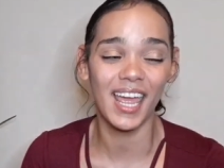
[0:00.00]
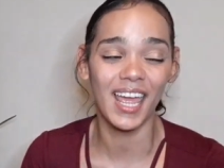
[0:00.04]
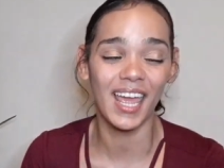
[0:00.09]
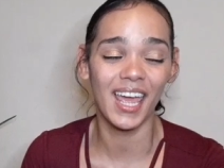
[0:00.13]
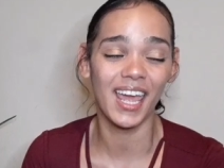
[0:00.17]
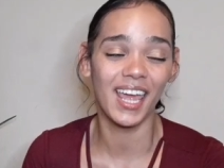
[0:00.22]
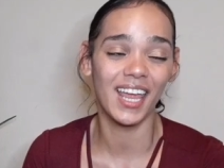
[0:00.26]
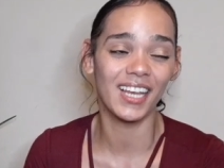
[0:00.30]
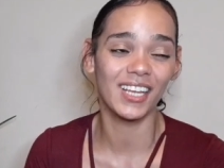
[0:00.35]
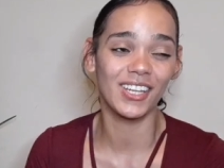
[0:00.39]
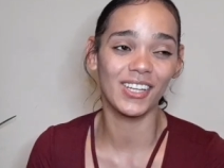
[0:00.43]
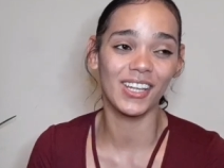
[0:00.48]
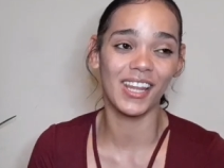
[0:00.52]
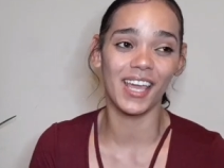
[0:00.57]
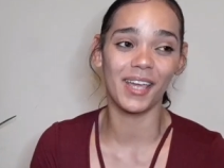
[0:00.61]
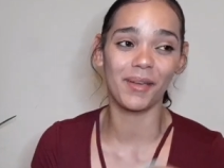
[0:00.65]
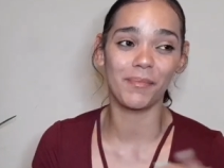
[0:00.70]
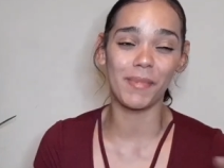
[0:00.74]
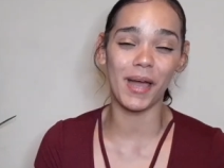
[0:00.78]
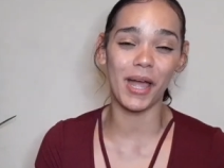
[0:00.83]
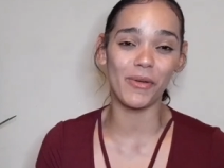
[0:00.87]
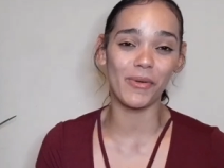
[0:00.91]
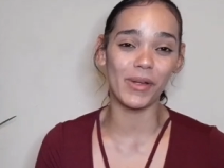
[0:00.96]
and
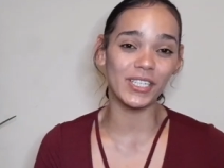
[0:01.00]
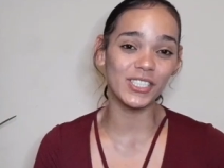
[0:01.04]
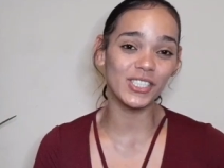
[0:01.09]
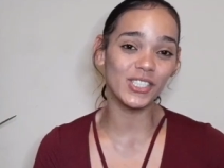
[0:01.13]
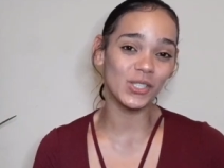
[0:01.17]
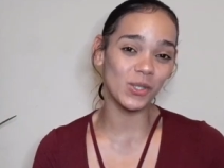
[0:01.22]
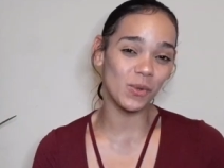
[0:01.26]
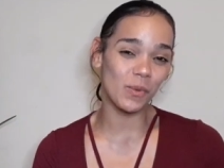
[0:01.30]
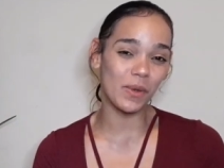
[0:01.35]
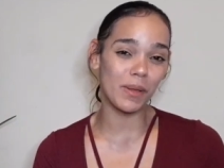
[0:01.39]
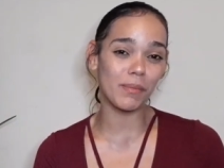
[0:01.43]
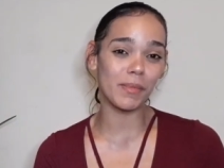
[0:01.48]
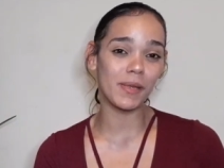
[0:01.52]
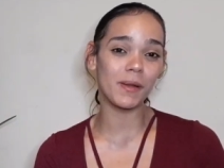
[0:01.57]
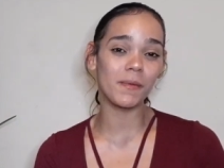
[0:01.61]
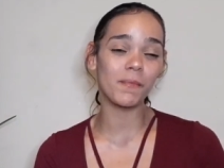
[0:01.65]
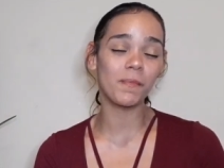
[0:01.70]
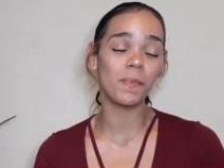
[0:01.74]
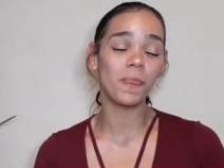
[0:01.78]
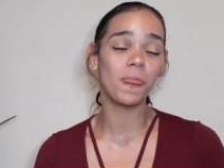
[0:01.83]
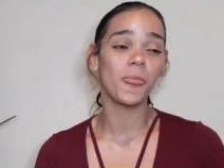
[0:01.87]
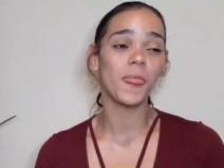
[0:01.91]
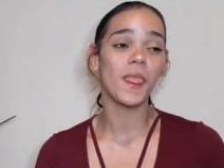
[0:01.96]
like biracial
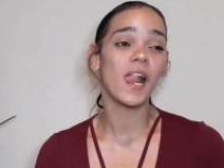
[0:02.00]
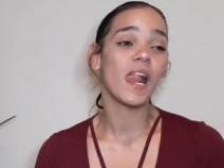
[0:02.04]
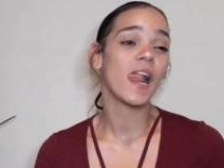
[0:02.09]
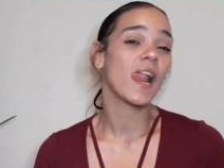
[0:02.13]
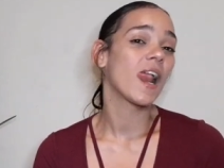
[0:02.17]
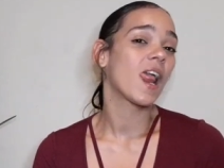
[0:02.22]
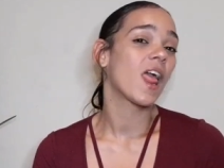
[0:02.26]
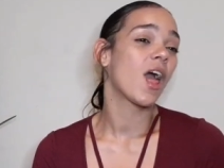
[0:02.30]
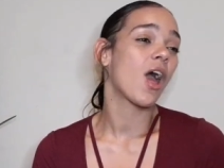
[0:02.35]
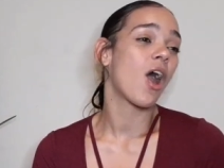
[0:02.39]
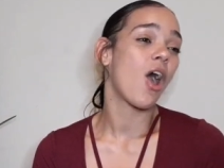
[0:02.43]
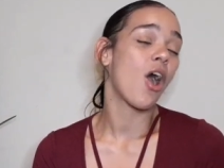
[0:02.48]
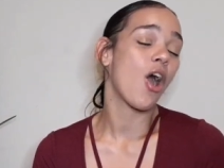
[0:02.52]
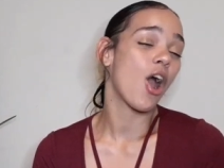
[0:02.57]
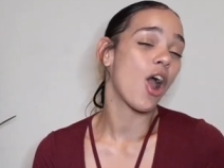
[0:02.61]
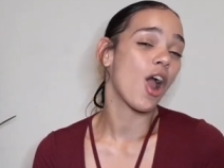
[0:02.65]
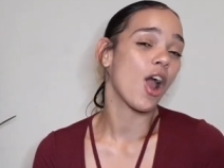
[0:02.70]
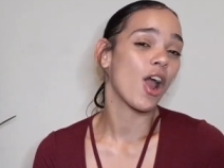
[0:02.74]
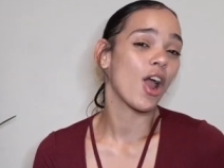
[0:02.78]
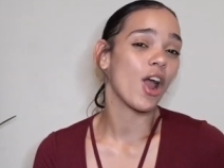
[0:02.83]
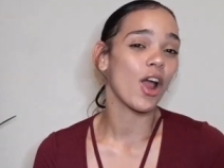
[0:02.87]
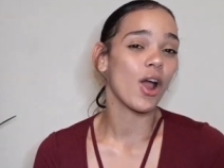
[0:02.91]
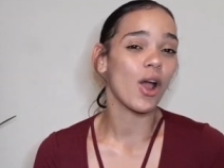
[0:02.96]
women
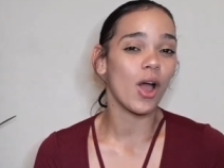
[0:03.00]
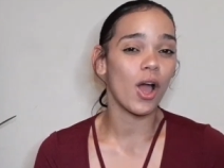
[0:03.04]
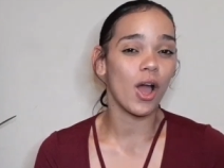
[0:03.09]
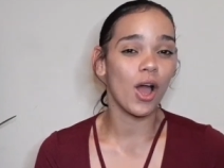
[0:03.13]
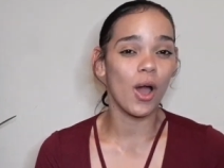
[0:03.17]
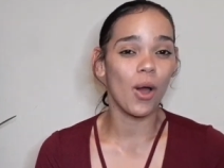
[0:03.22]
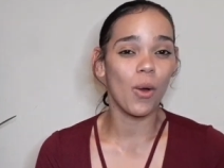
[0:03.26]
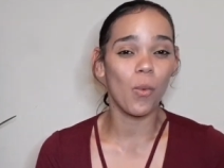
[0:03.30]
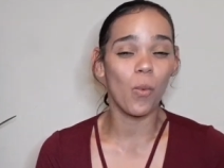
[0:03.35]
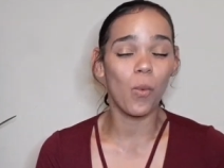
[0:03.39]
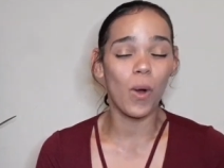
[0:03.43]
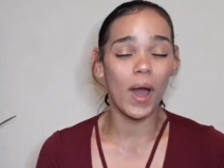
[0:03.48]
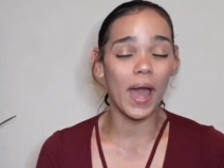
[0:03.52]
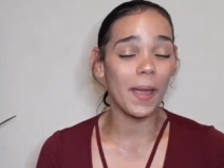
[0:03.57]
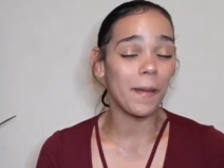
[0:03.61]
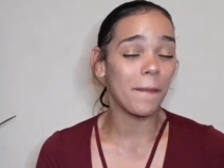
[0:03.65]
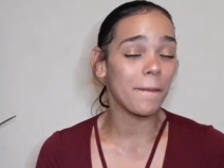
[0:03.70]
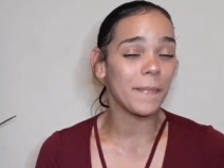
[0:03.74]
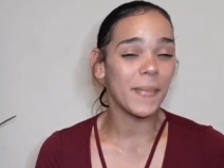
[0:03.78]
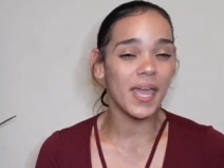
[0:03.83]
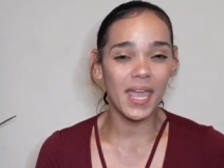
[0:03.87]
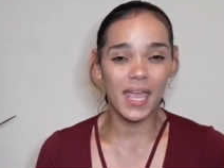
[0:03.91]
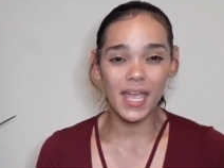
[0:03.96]
are a
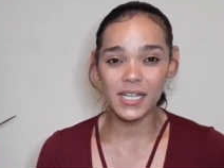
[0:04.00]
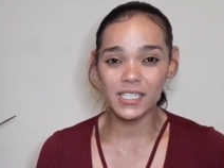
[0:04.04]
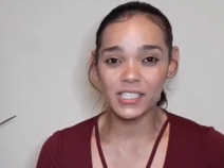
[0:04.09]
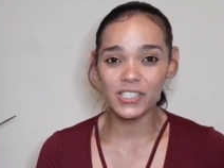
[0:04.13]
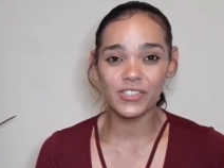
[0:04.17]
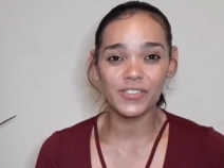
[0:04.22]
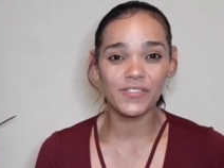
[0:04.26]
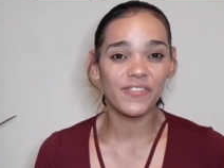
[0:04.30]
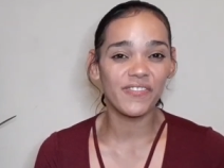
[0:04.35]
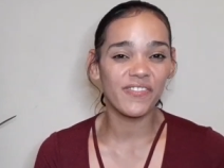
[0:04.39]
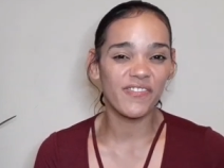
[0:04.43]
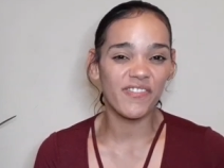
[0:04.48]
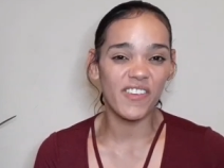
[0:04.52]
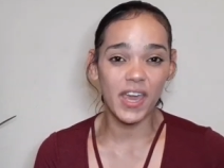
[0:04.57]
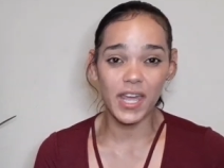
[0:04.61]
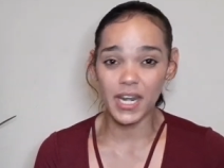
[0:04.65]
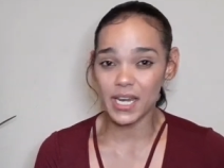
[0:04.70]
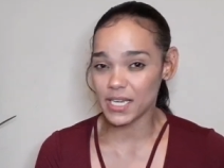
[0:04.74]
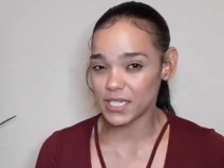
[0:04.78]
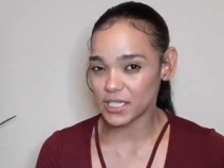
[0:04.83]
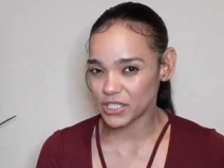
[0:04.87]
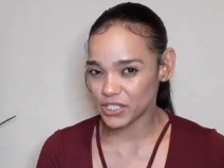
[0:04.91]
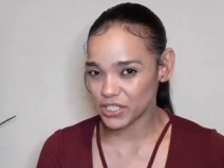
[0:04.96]
white man's
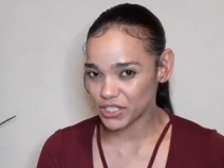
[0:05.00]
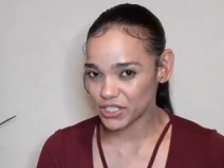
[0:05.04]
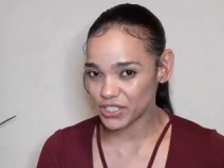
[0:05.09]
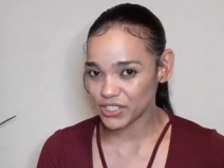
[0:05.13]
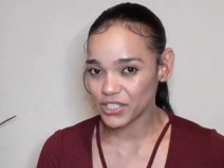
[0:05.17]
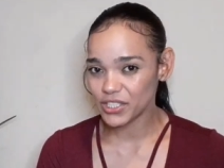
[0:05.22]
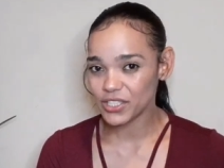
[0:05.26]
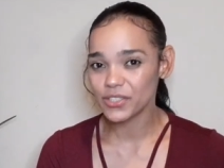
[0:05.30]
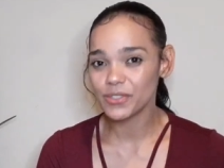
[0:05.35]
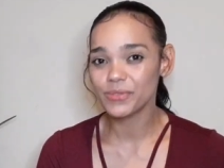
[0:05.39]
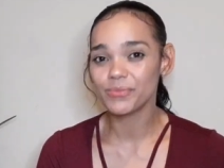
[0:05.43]
fetish.